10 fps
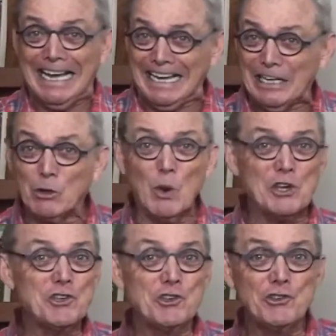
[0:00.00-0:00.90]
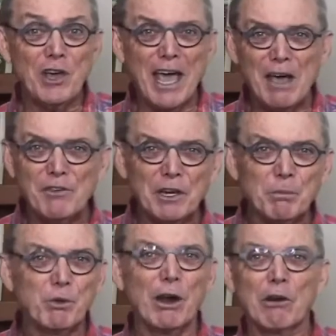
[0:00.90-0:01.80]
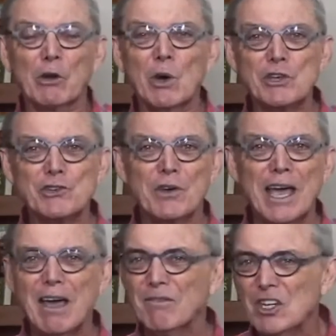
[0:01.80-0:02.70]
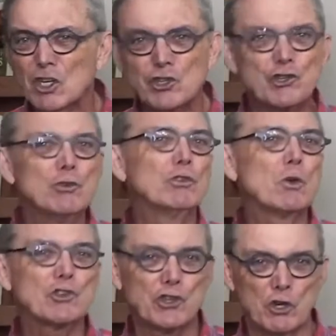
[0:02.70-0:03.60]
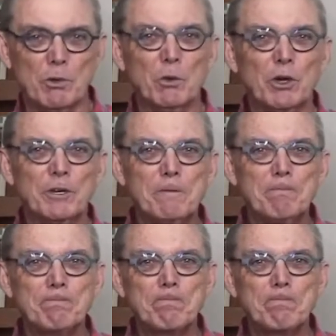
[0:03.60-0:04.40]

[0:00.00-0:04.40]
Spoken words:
Any questions you have, any prayer requests you have, shoot those to me, will you?